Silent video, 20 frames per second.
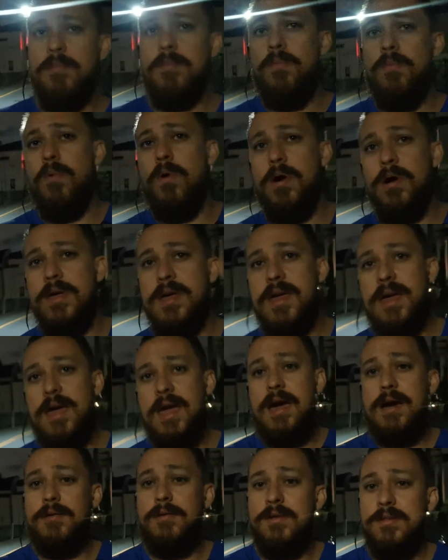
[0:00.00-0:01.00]
working
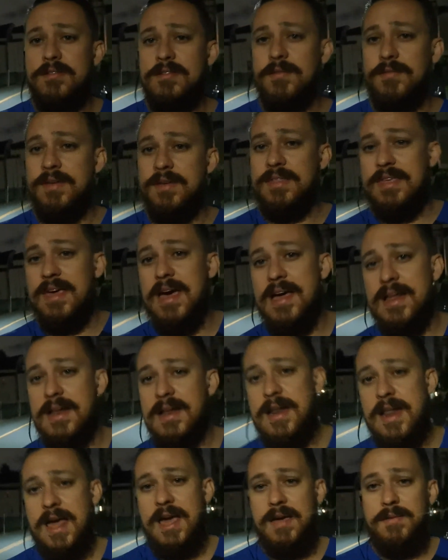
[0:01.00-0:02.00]
out and stuff like that,
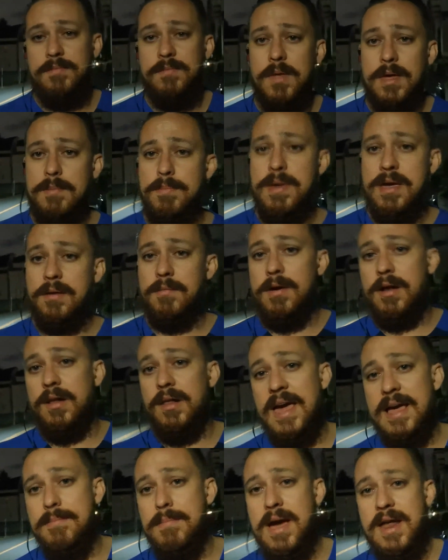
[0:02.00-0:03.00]
and like being around
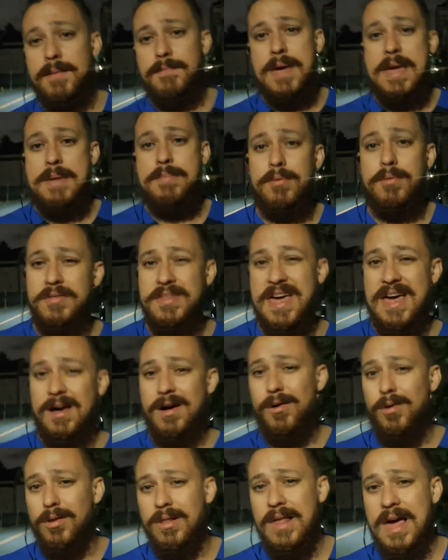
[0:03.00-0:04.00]
like-minded people and that
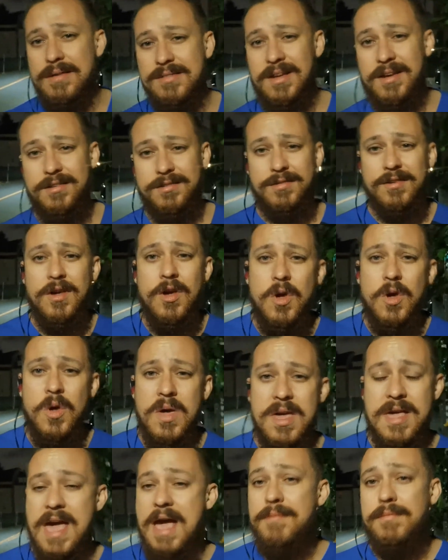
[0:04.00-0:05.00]
whole lifestyle's
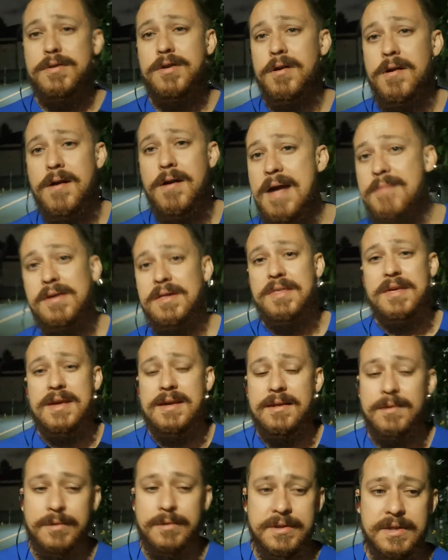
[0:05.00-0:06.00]

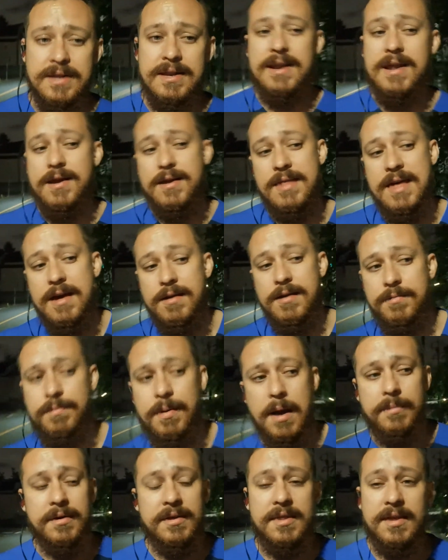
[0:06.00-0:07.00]
everything, well then that's
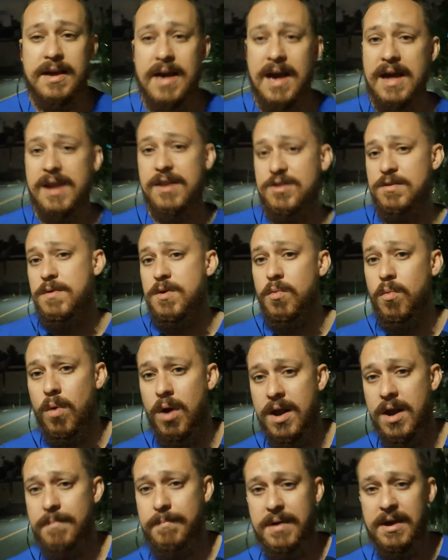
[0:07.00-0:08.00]
probably the kind of gym you
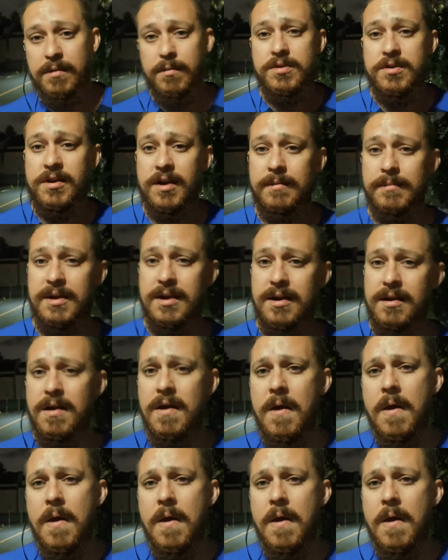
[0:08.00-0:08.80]
want to pick when you come here.